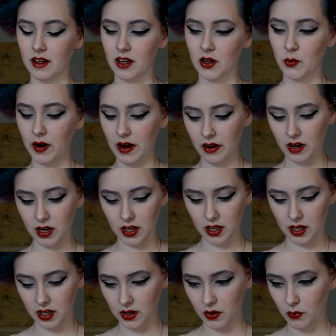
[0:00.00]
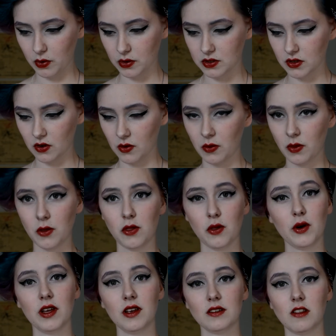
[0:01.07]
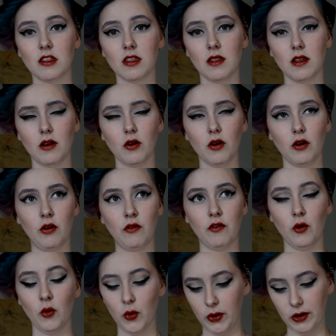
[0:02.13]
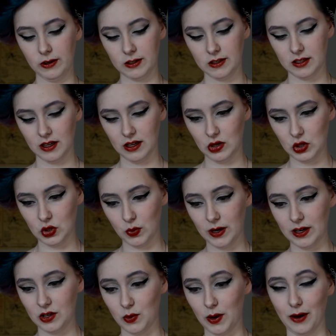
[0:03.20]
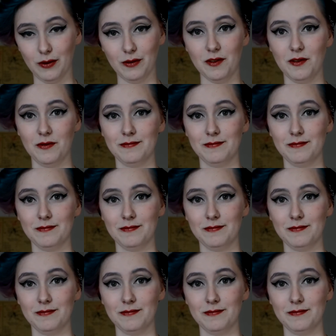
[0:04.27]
Apparently it was on the 30th of August in 2012.